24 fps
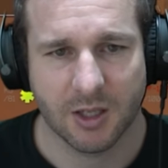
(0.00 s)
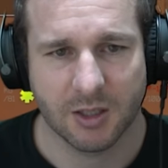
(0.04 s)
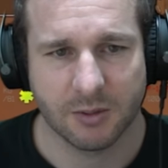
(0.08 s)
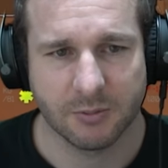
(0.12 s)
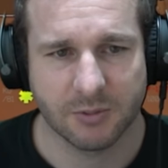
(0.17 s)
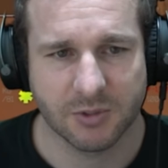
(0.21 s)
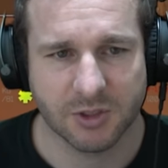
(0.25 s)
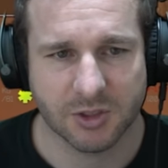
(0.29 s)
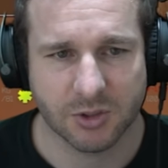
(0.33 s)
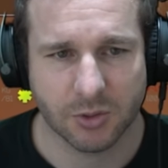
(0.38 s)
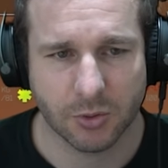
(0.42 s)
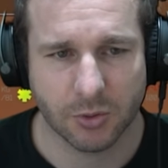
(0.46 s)
The
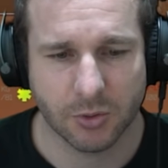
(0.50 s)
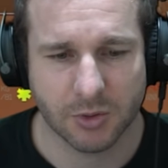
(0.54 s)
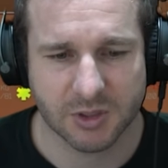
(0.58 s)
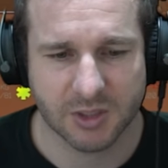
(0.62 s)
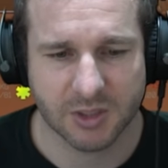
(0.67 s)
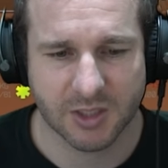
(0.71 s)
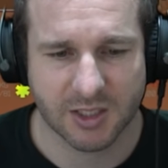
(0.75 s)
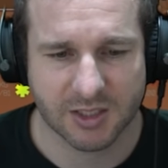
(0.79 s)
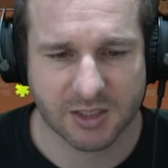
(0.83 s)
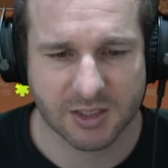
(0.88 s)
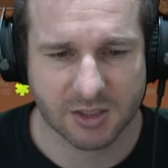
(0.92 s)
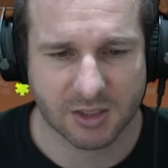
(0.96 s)
screws and
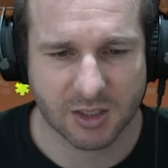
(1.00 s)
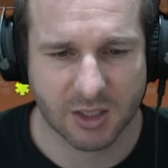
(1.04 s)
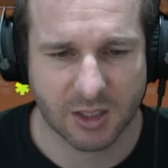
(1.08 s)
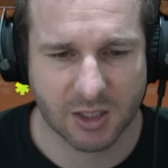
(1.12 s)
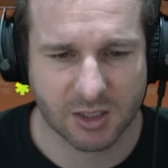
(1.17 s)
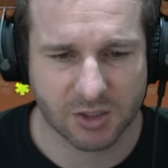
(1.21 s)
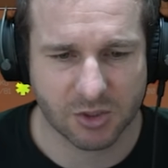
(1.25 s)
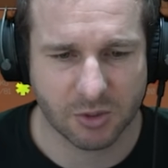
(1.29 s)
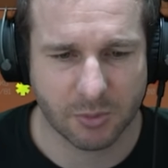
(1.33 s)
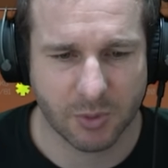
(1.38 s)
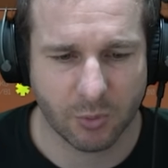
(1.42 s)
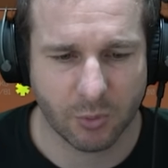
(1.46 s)
nuts are
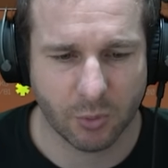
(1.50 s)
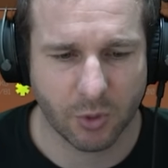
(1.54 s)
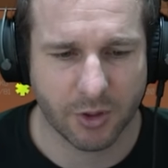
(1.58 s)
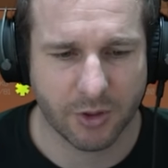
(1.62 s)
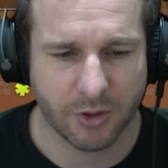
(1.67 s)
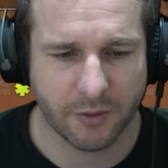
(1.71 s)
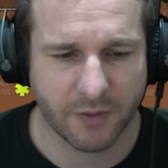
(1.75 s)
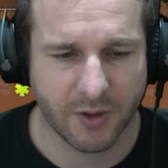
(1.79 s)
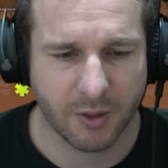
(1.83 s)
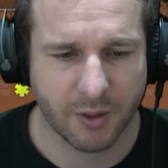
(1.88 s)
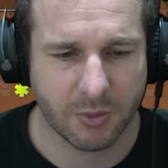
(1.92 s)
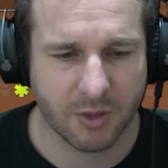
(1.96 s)
actually being worth a
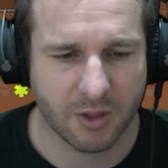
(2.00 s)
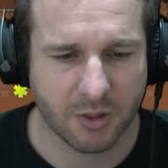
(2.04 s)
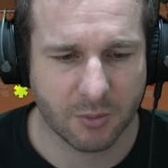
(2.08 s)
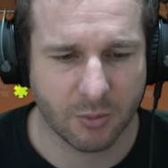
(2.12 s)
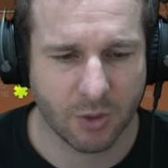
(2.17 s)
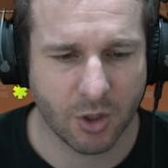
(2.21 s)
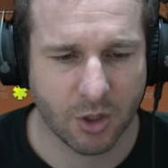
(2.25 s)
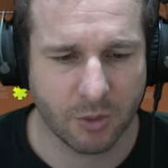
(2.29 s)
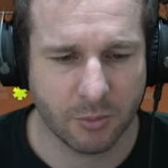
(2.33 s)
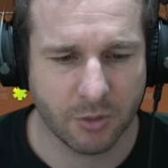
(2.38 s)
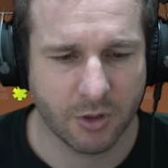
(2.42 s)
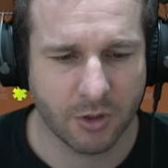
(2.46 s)
fair bit at the
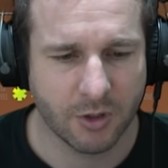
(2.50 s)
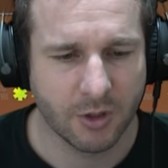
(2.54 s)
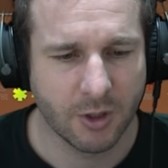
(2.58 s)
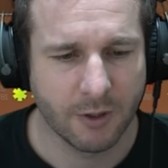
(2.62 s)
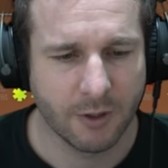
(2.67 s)
moment.